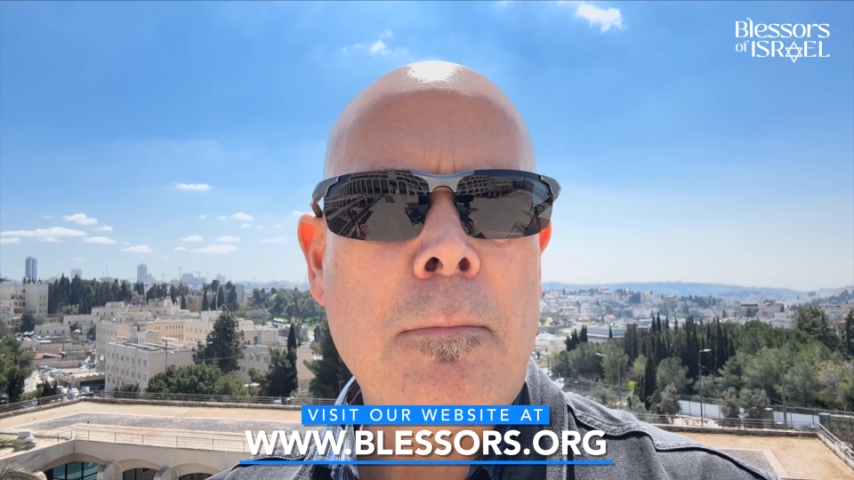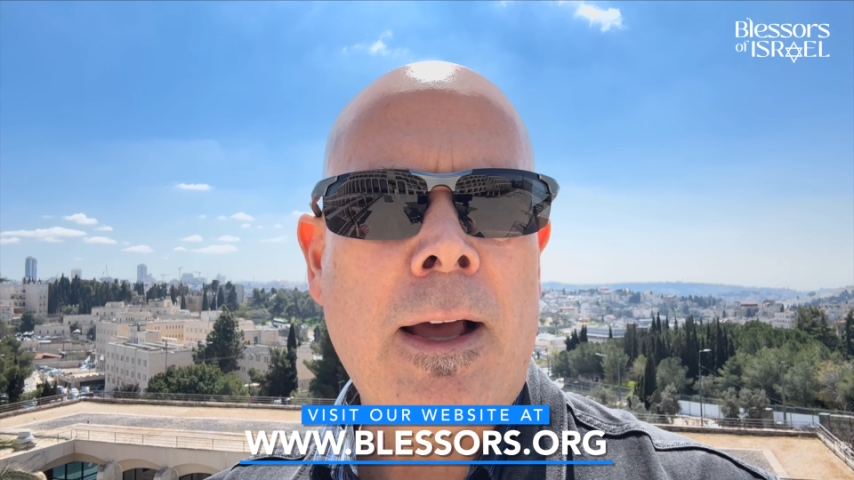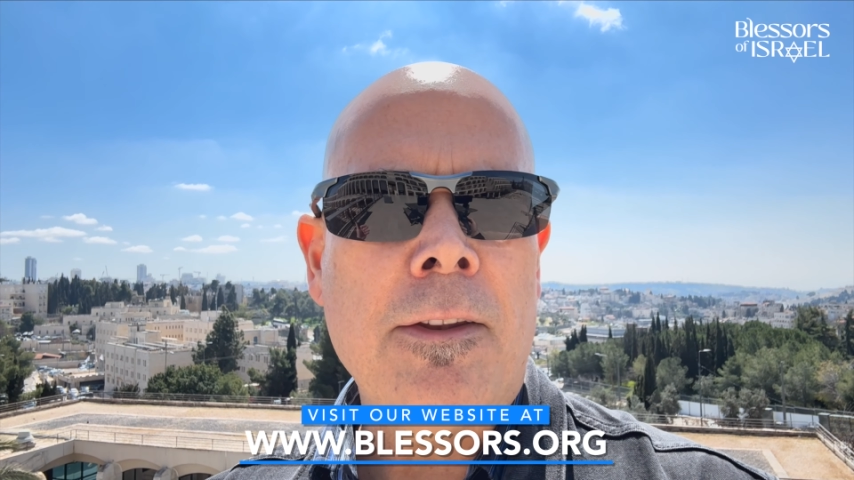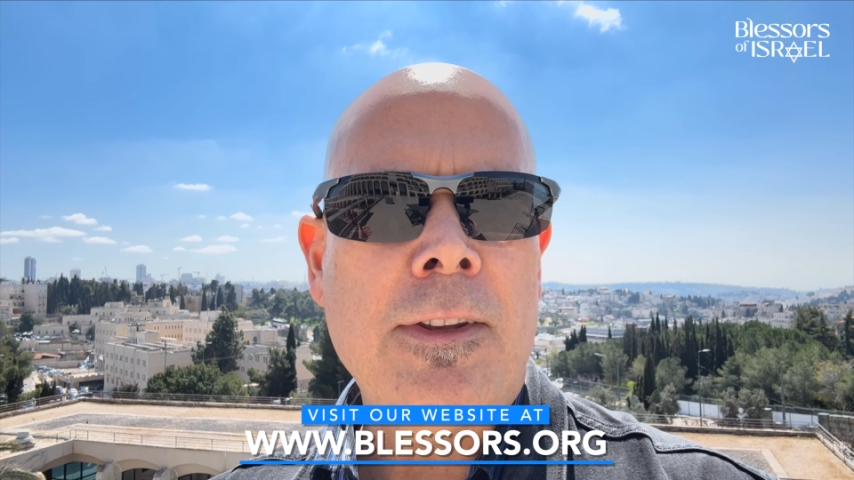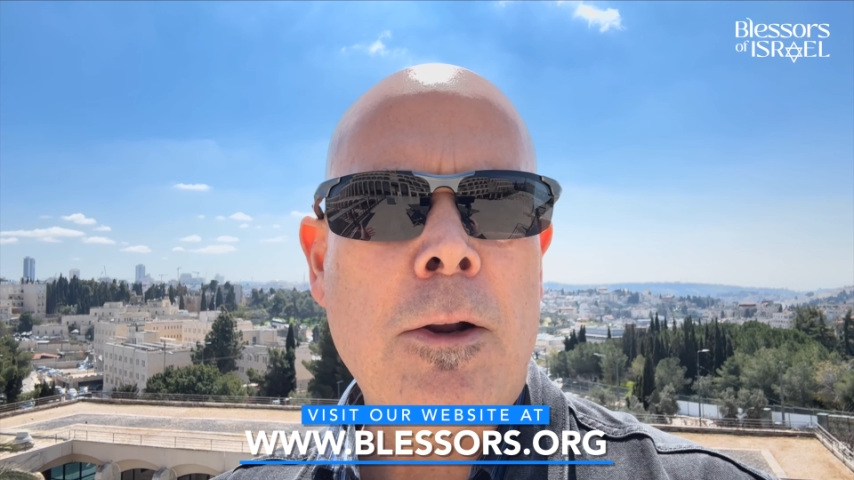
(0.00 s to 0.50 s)

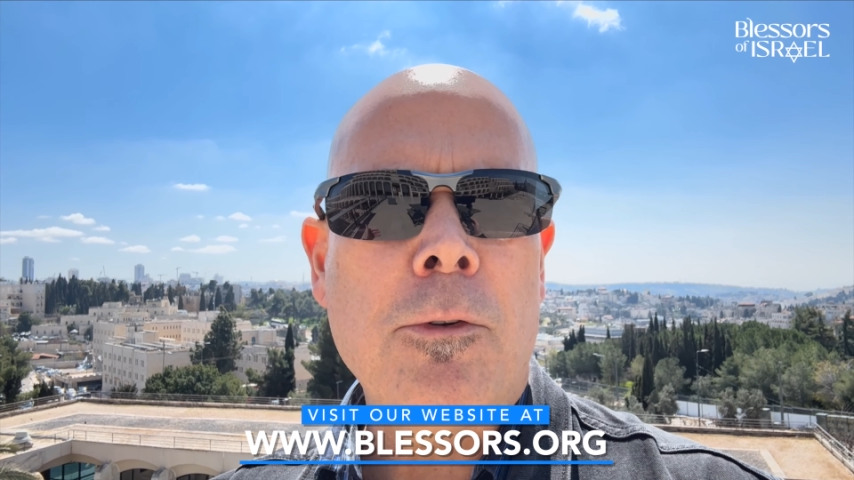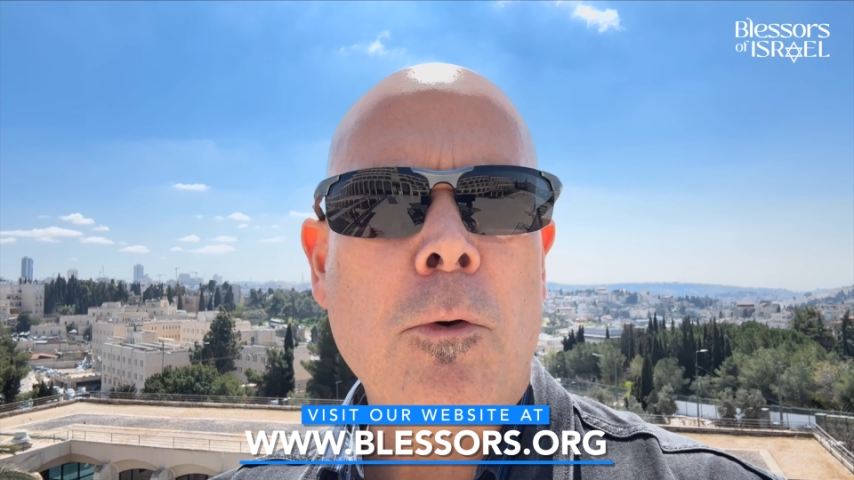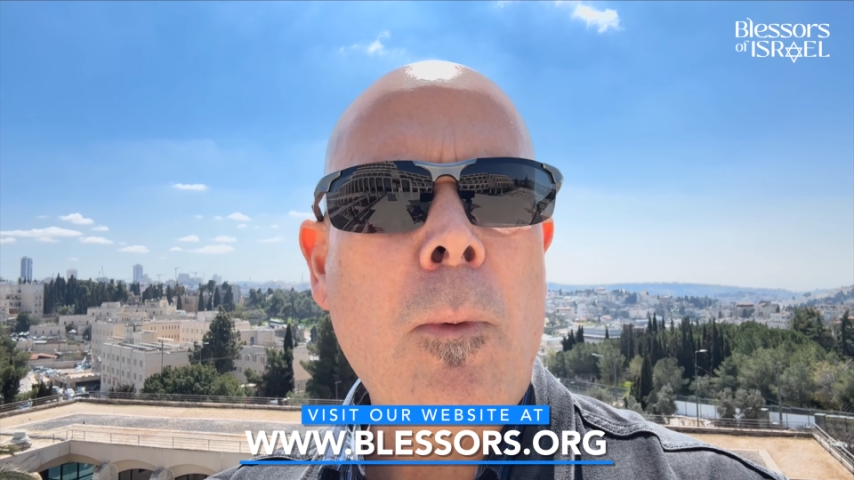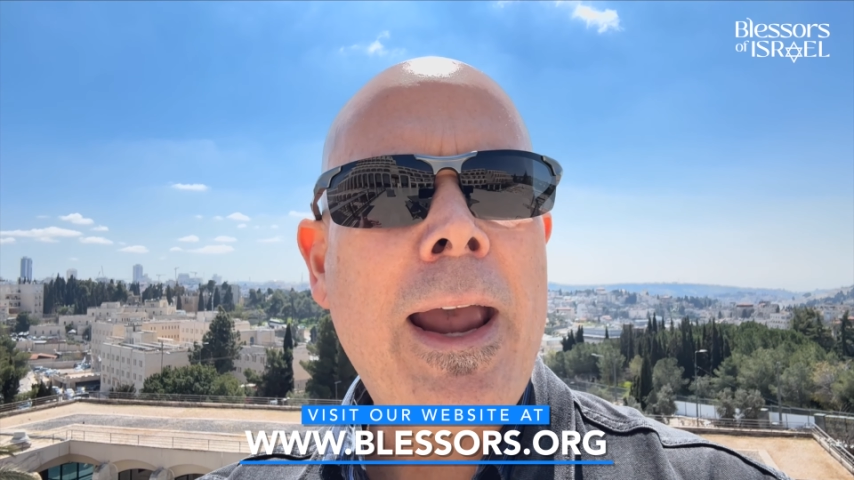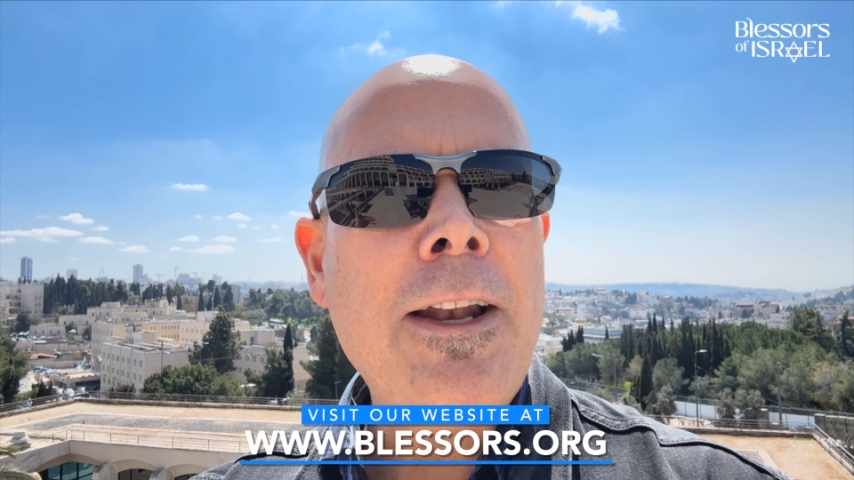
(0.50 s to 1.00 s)
months. And it was
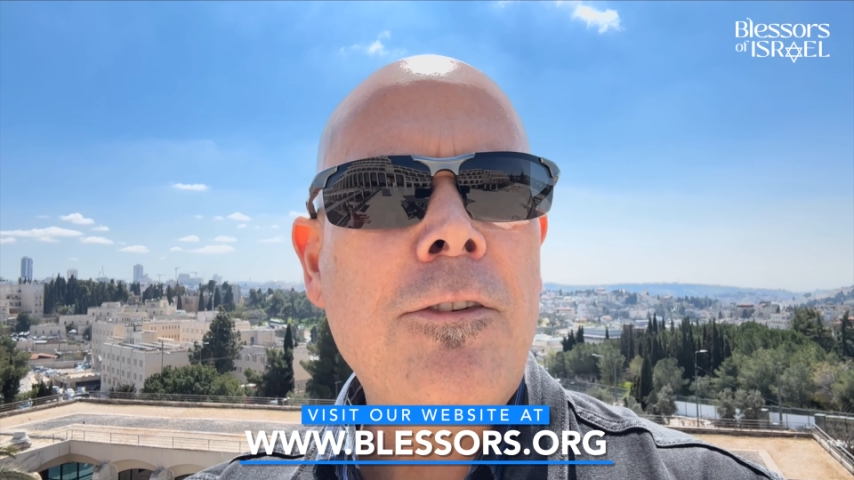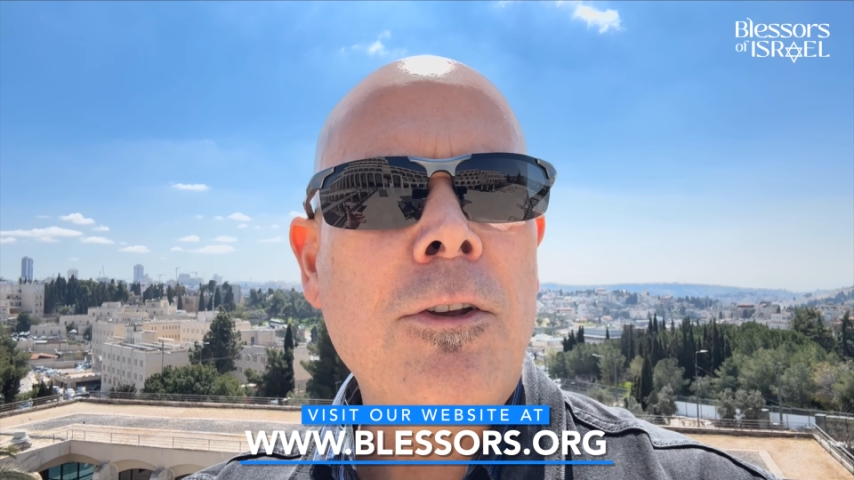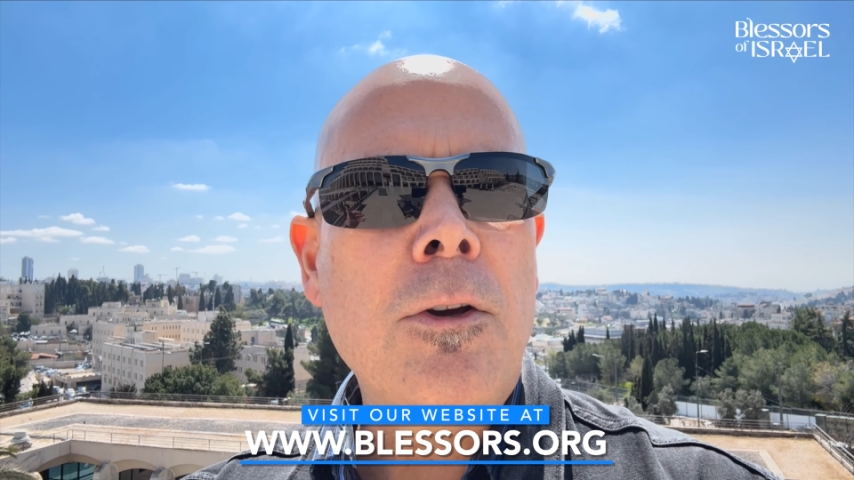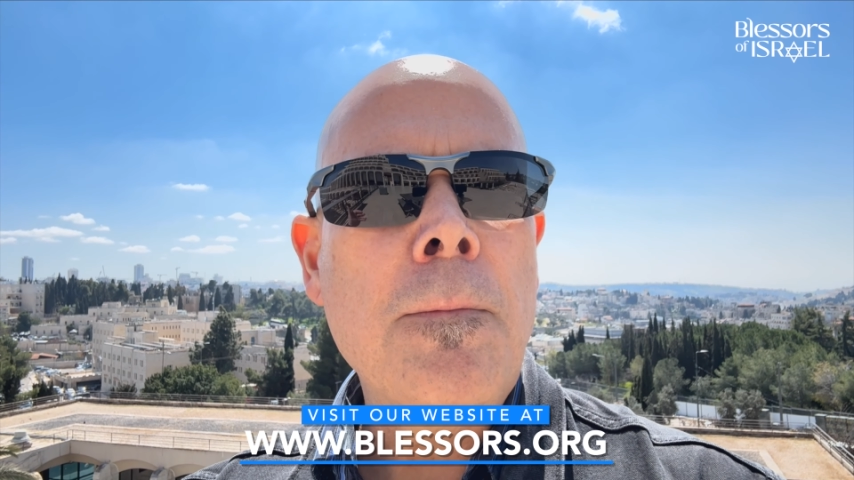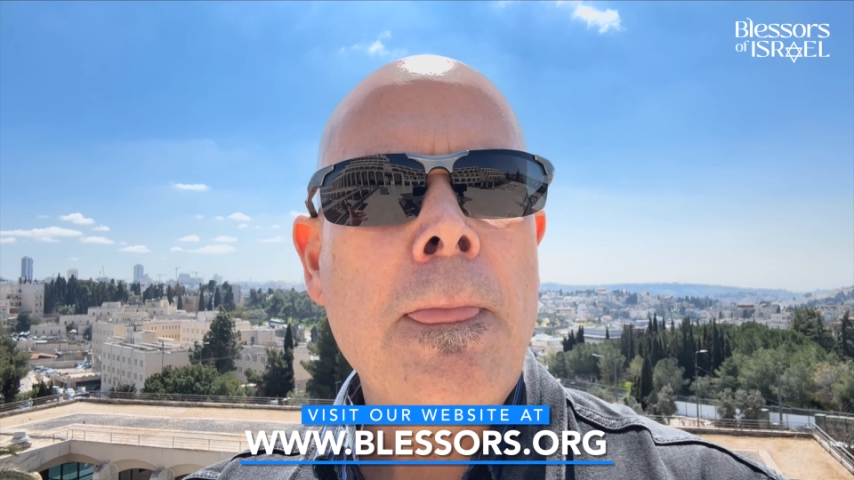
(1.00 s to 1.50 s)
a way
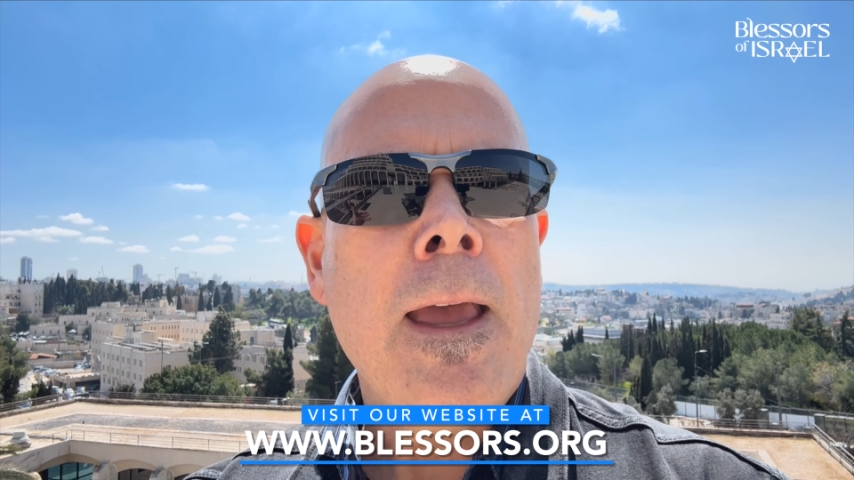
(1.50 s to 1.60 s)
to